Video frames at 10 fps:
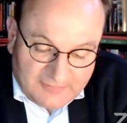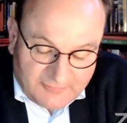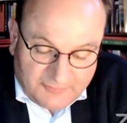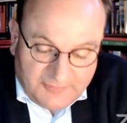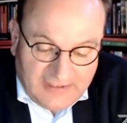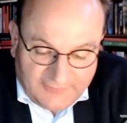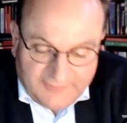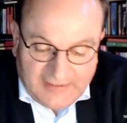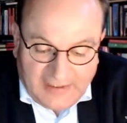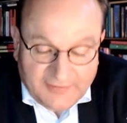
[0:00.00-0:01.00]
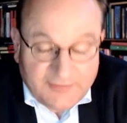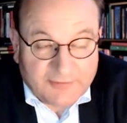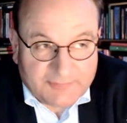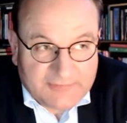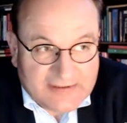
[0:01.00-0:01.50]
we have now in
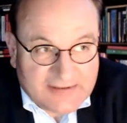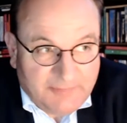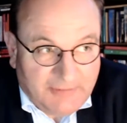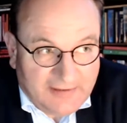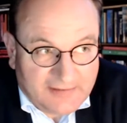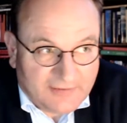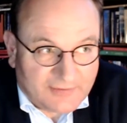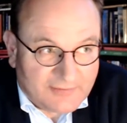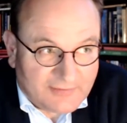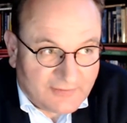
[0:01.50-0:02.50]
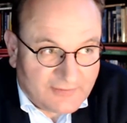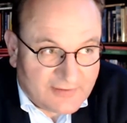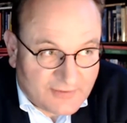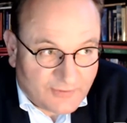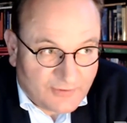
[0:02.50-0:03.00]
Europe this debate on on the
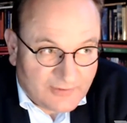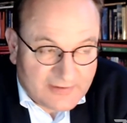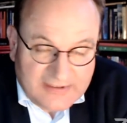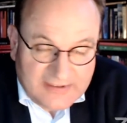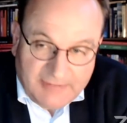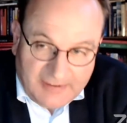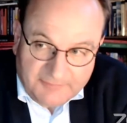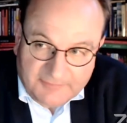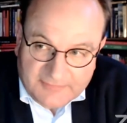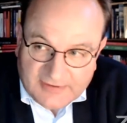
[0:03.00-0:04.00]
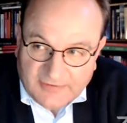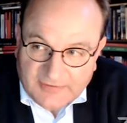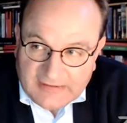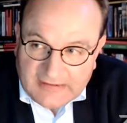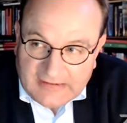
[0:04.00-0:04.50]
so-called CBAM, so